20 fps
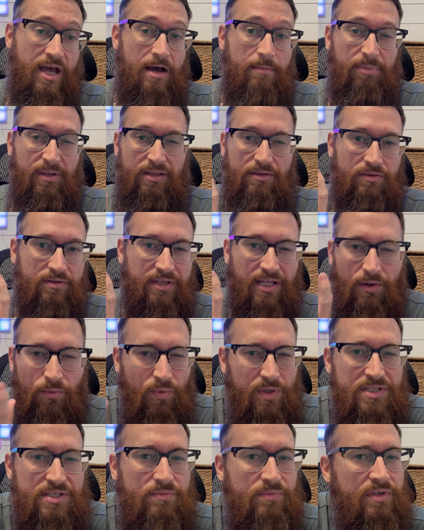But that
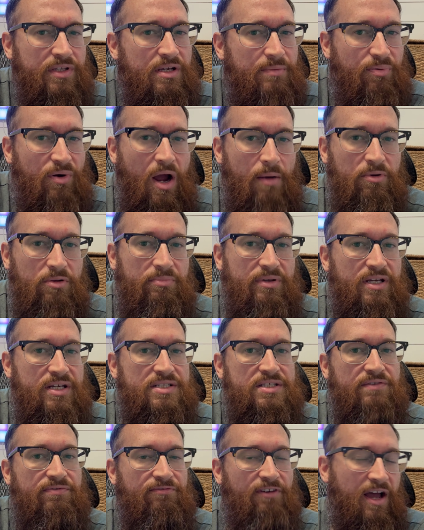wasn't really a problem because
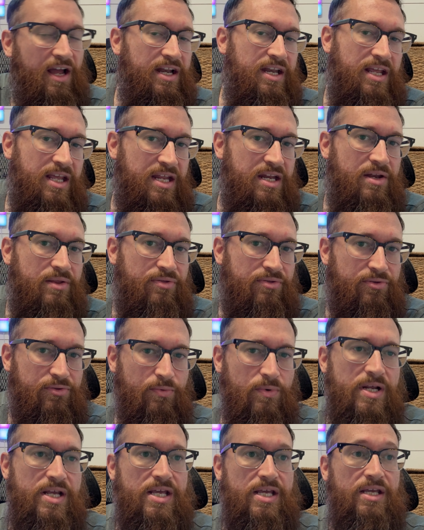the Find
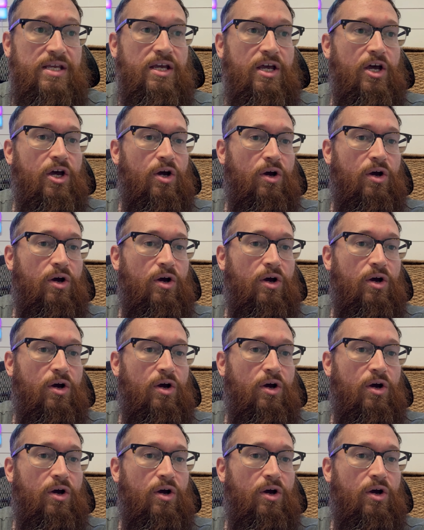N3